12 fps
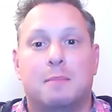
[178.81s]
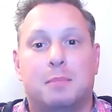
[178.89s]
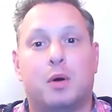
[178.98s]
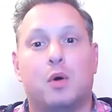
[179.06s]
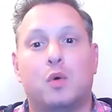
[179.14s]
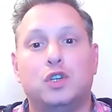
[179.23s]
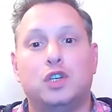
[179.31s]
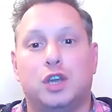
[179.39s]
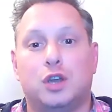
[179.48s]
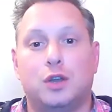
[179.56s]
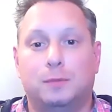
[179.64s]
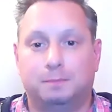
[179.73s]
Paul
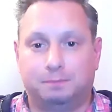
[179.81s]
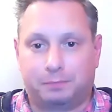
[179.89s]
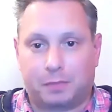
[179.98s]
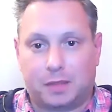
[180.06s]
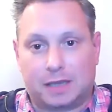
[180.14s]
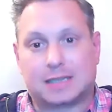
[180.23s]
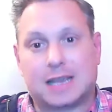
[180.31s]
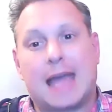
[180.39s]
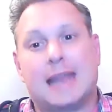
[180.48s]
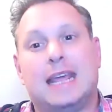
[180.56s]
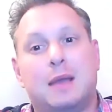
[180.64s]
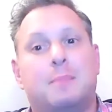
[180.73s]
knew this,
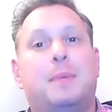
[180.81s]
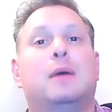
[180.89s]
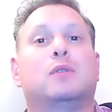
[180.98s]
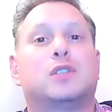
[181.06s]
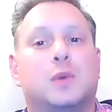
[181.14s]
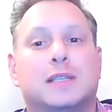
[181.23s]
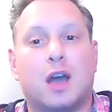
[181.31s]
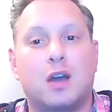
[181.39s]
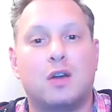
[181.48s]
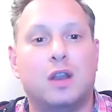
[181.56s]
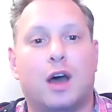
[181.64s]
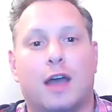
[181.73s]
and he appeals to
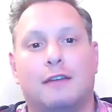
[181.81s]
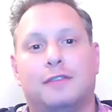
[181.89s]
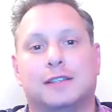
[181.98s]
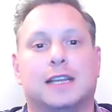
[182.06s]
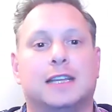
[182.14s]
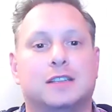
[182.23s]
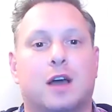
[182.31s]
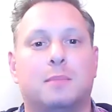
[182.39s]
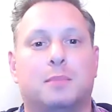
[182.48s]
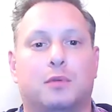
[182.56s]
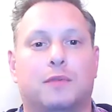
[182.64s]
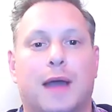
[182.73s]
own life as an
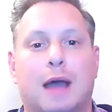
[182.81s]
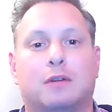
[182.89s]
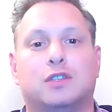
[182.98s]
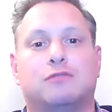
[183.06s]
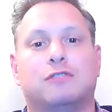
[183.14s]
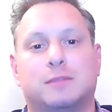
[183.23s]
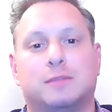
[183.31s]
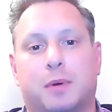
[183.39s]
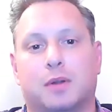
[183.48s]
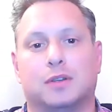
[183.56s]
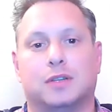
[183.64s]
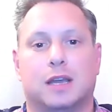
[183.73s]
example of how to
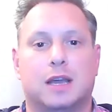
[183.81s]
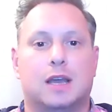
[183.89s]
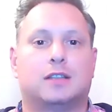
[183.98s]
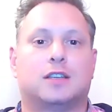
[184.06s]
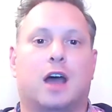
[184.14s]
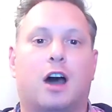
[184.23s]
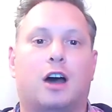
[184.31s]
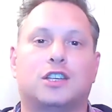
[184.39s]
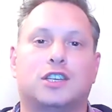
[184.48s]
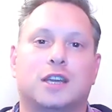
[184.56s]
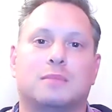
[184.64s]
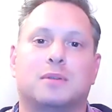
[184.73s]
respond to
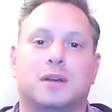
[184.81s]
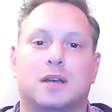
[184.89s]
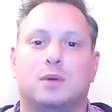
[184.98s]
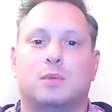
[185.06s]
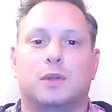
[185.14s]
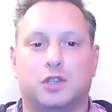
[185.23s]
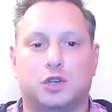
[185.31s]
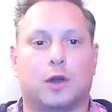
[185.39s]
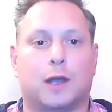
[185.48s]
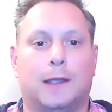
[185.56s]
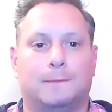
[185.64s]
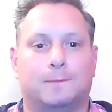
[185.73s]
hardship with
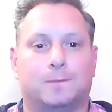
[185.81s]
joy.